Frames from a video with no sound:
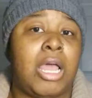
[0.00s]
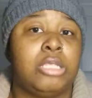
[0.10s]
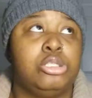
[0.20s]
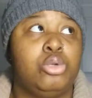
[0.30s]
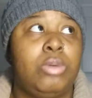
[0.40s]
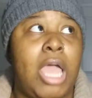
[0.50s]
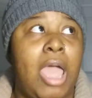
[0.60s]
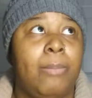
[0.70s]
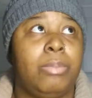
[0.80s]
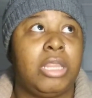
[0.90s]
I do
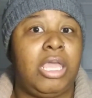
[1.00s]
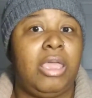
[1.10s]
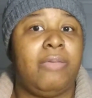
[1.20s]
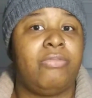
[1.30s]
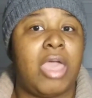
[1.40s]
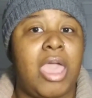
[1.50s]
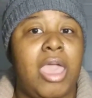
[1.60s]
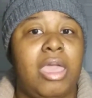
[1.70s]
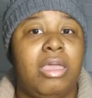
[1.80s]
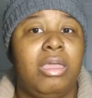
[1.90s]
not believe
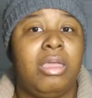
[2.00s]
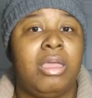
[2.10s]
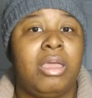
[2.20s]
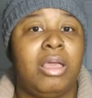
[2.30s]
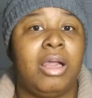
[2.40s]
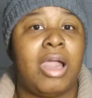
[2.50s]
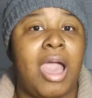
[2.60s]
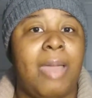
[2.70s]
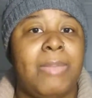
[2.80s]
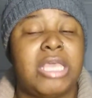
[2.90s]
that
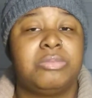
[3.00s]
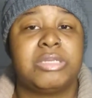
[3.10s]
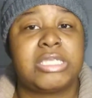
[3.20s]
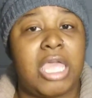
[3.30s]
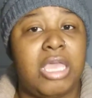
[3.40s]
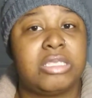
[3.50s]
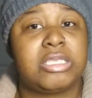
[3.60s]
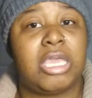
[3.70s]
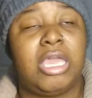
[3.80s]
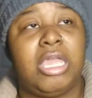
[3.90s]
God makes
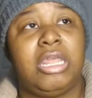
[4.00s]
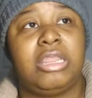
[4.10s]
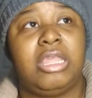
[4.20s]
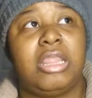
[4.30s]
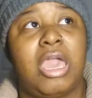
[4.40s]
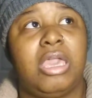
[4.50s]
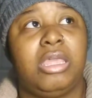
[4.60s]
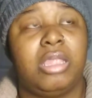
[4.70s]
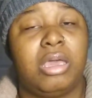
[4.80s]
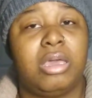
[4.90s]
mistakes in anything that
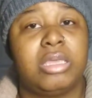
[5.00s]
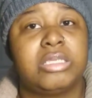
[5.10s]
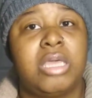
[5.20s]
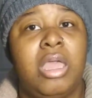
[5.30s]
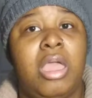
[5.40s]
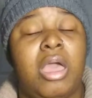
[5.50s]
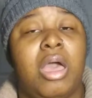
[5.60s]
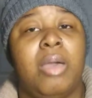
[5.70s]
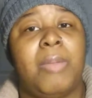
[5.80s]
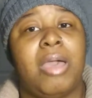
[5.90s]
he does.
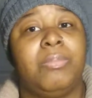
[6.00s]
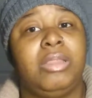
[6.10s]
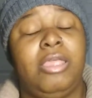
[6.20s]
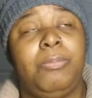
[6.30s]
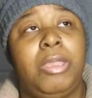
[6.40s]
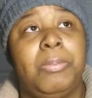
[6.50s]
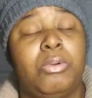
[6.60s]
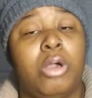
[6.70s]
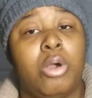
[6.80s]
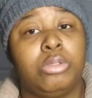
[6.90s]
I believe
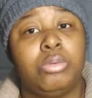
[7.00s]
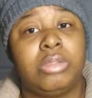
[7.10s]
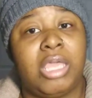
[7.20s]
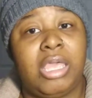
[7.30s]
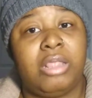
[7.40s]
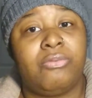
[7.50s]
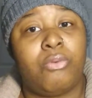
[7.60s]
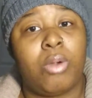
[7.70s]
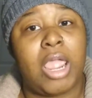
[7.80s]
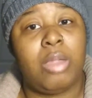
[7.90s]
people go through things
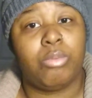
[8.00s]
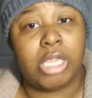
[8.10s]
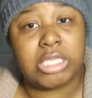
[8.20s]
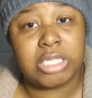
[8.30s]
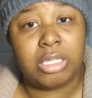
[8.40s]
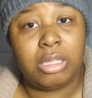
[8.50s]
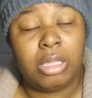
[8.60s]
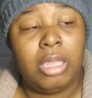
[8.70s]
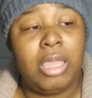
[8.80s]
for a reason.